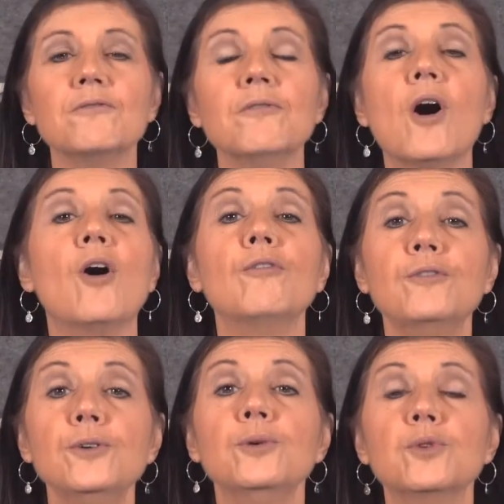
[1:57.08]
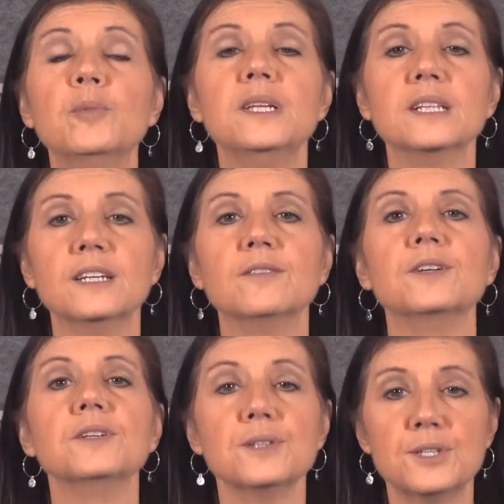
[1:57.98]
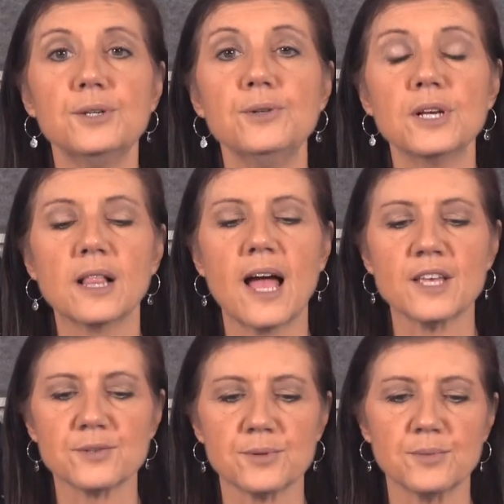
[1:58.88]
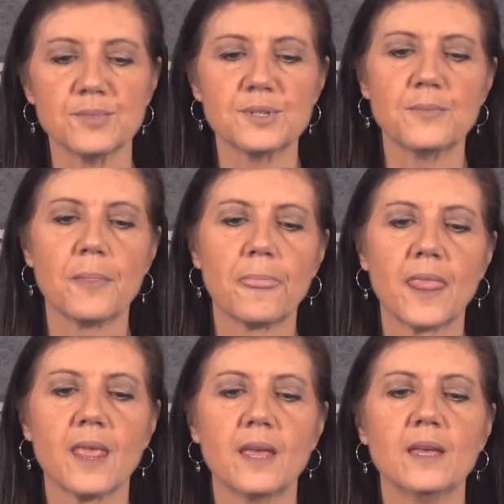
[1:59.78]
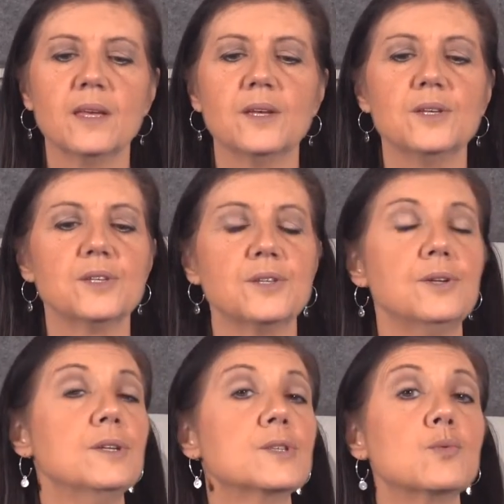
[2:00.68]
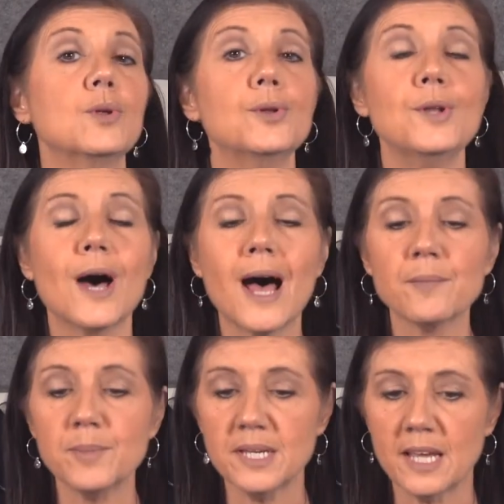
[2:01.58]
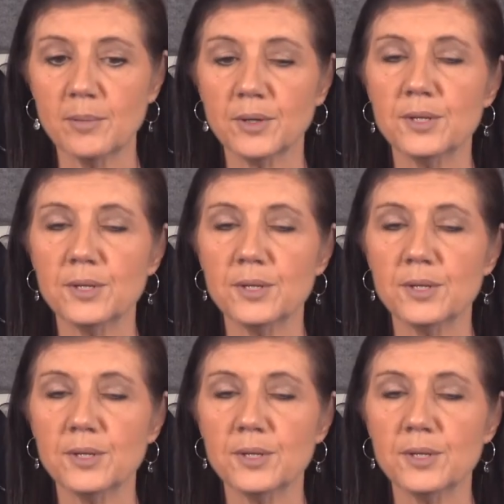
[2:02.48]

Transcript: All food will be delivered to the classrooms. Students will not be able to